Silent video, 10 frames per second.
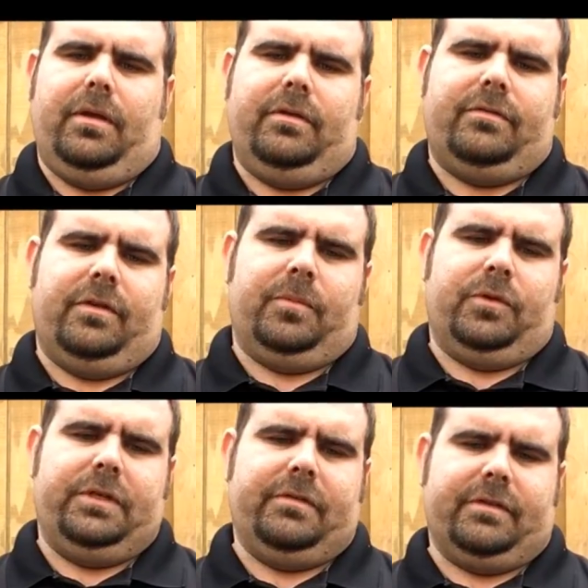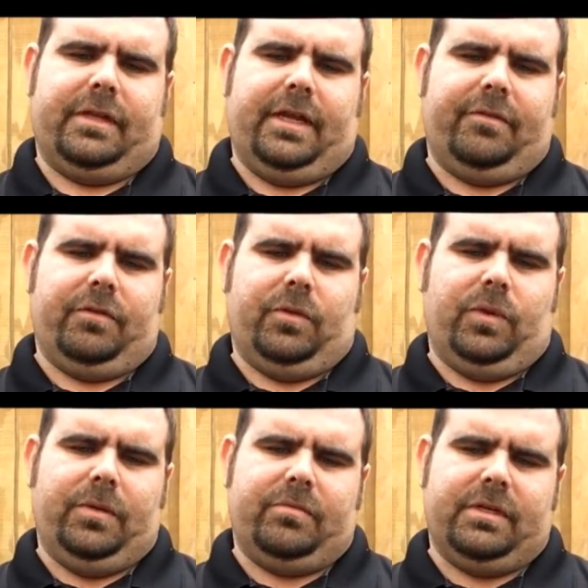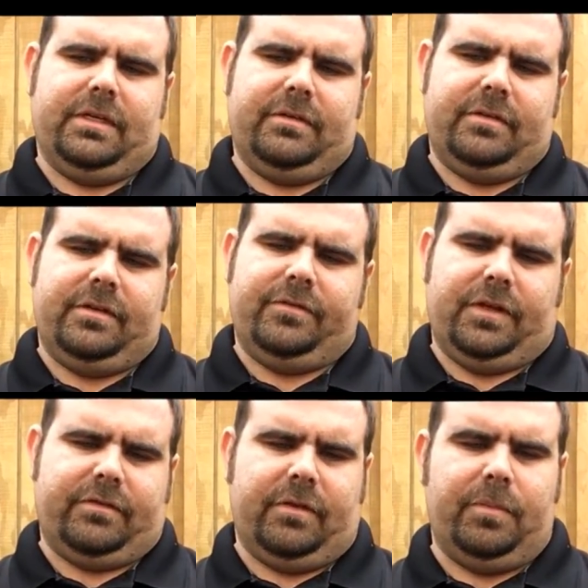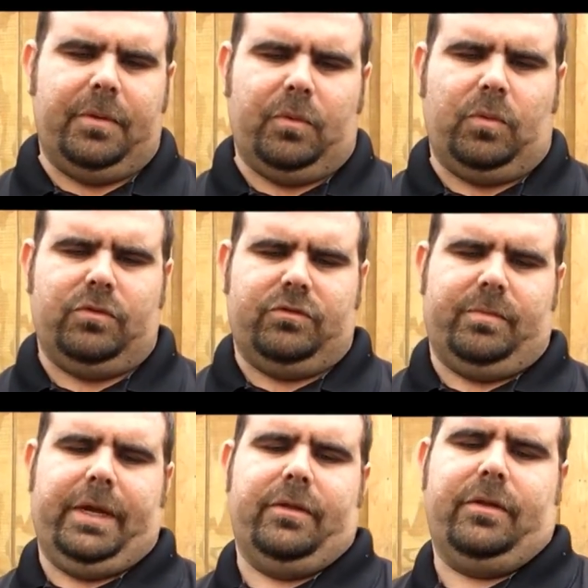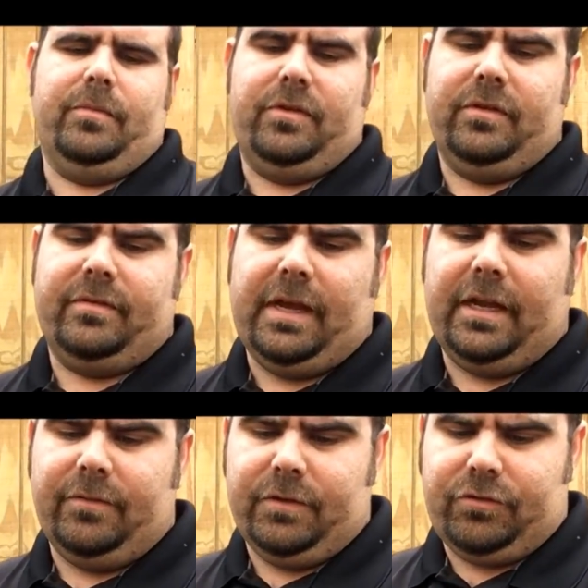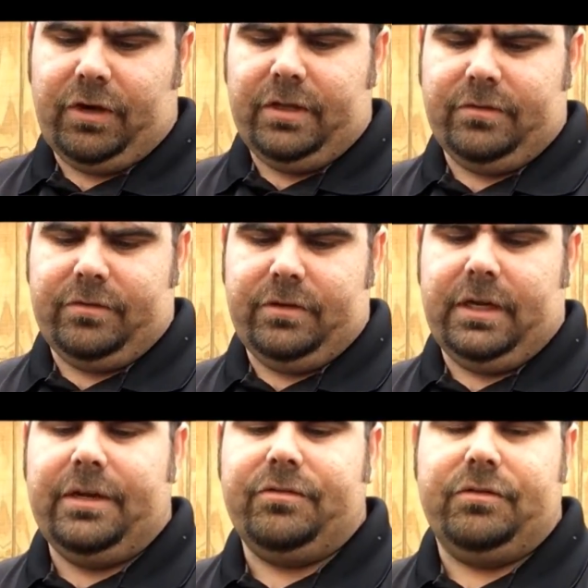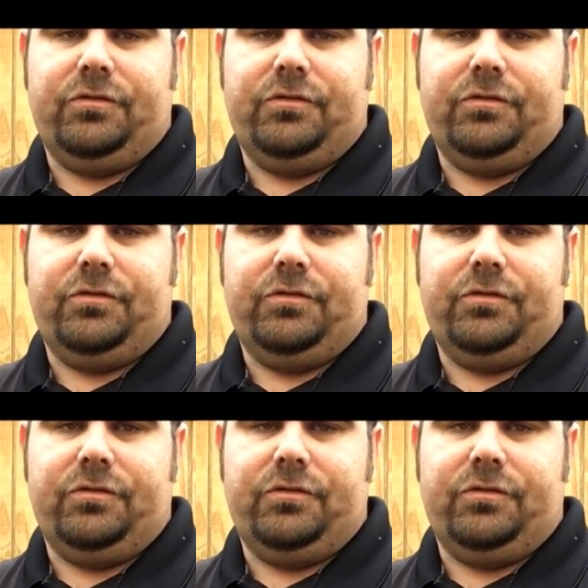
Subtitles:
summaries that they have on the website and stuff. Like, some people will just mount them to the side of the trailer so you can actually